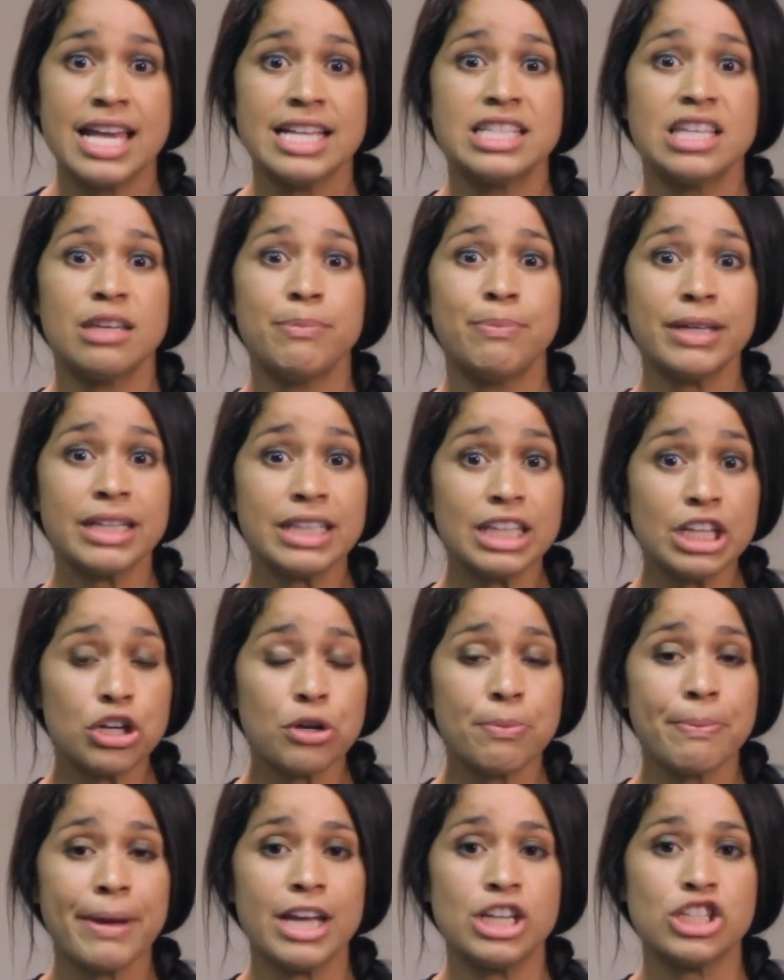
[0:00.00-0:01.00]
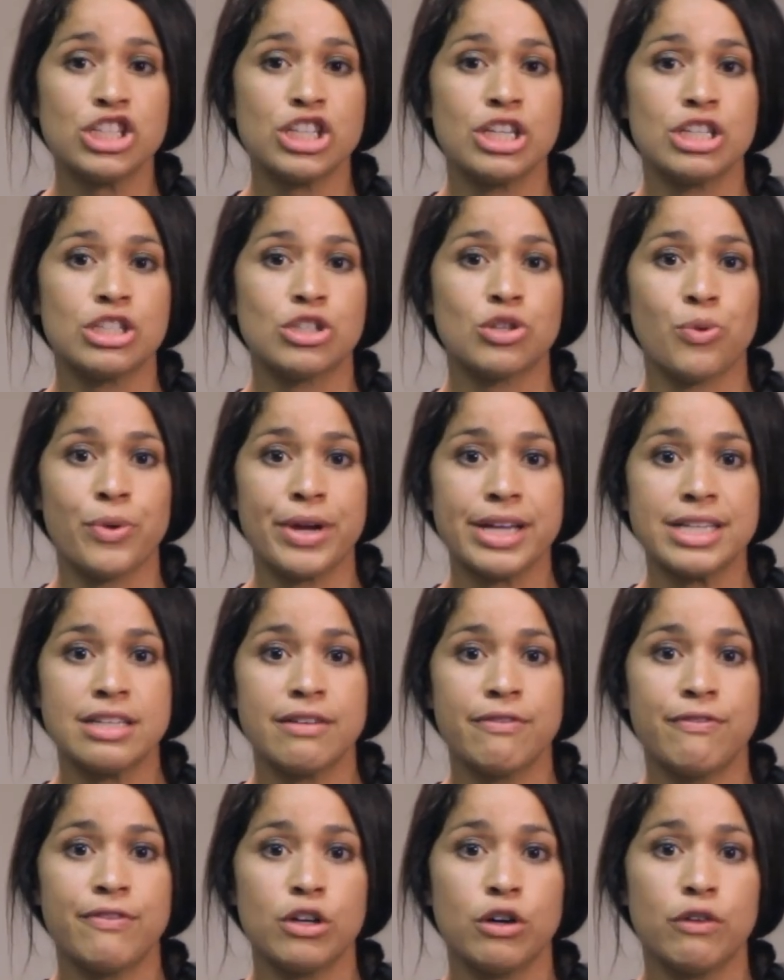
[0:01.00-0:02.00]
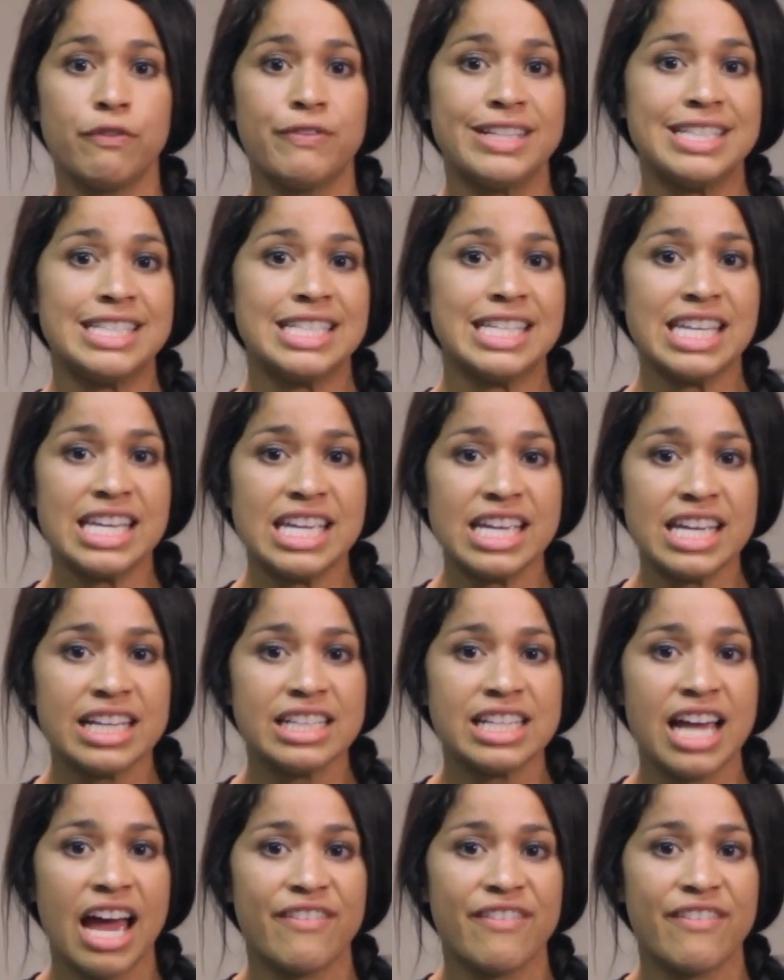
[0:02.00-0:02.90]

Typically, your patient is going to feel fatigued,